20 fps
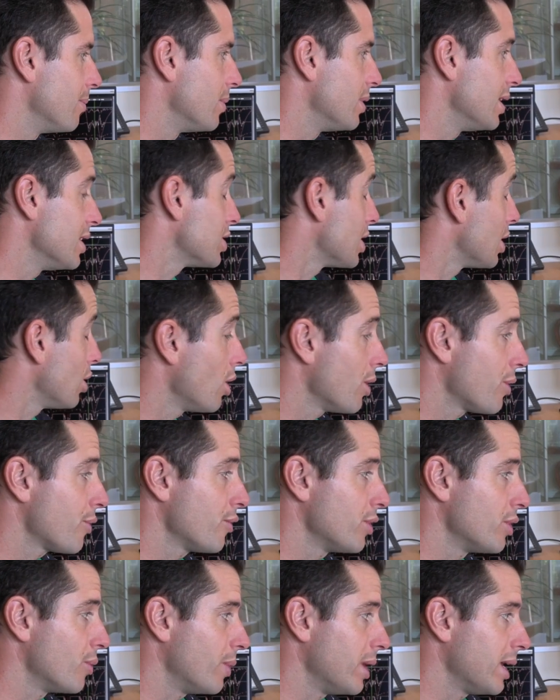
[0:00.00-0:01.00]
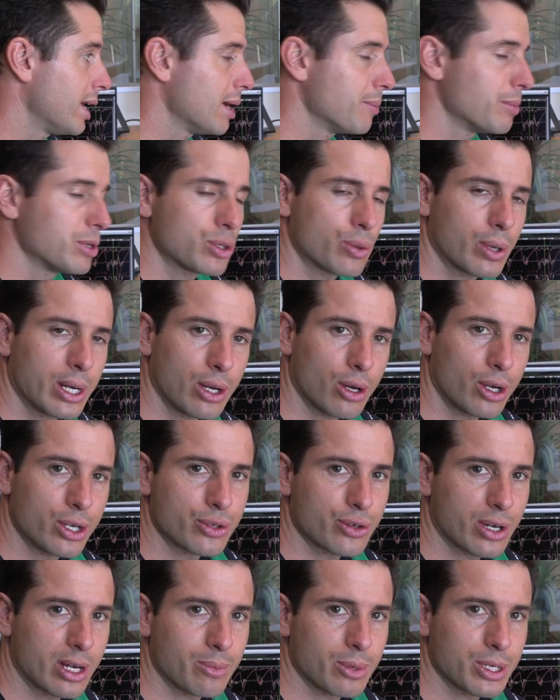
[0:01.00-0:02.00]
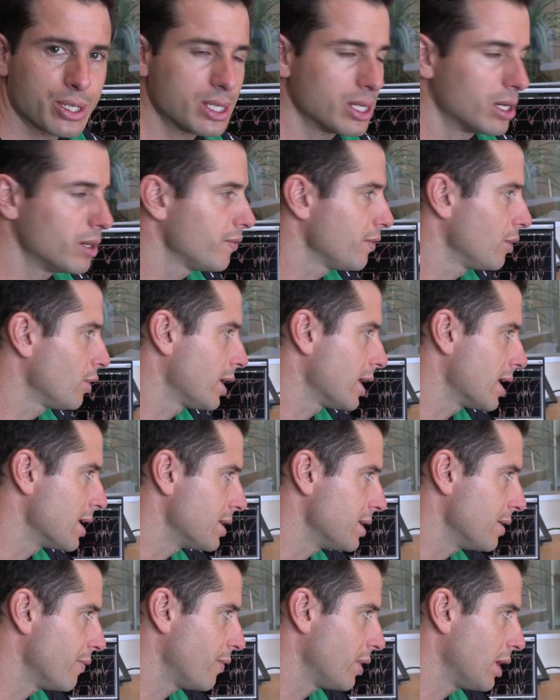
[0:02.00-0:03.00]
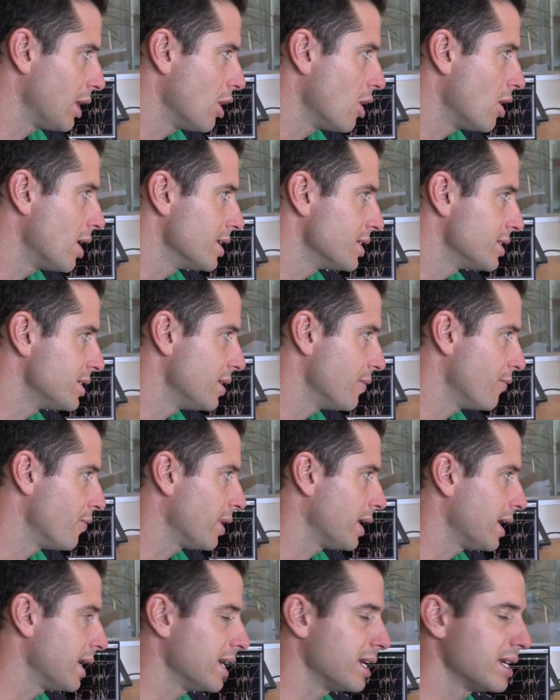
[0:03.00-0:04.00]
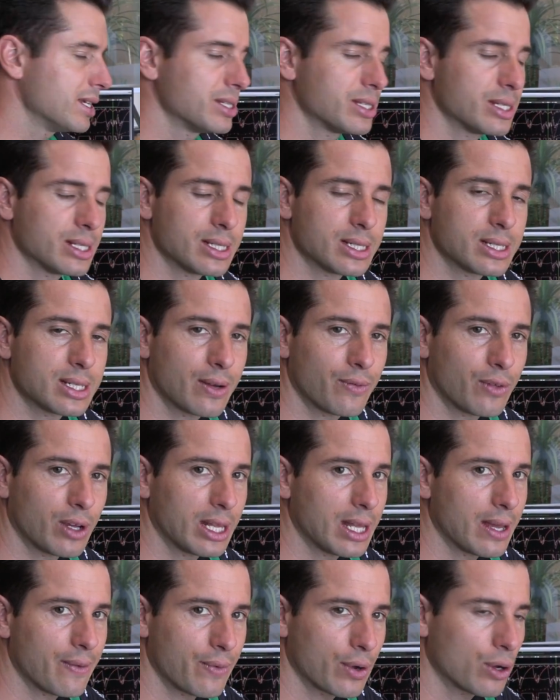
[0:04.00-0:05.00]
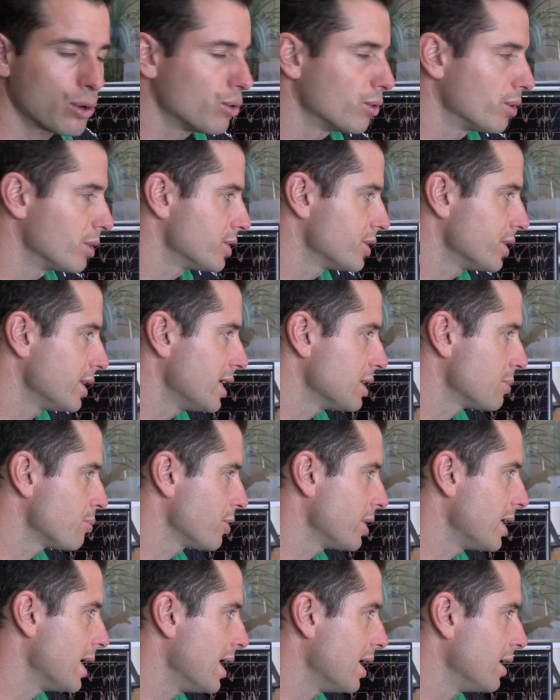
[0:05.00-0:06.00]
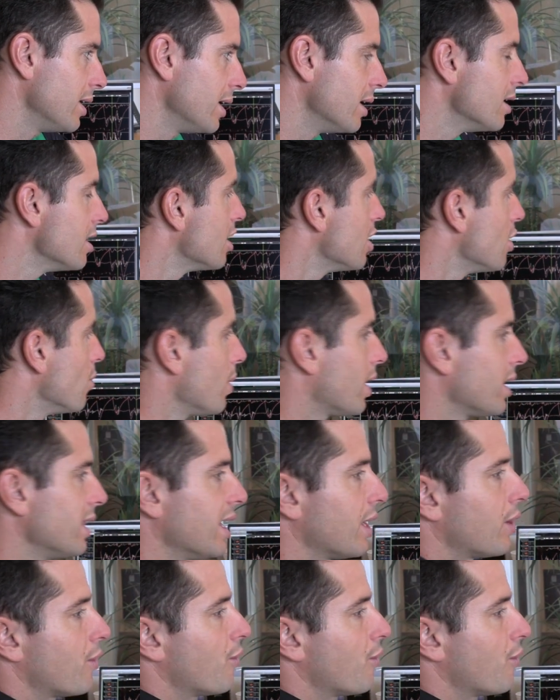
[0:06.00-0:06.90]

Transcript: this a lot through the weekend between Andre and myself, looking at different lines, different gears and stuff like that for corners. So that's pretty handy. We can then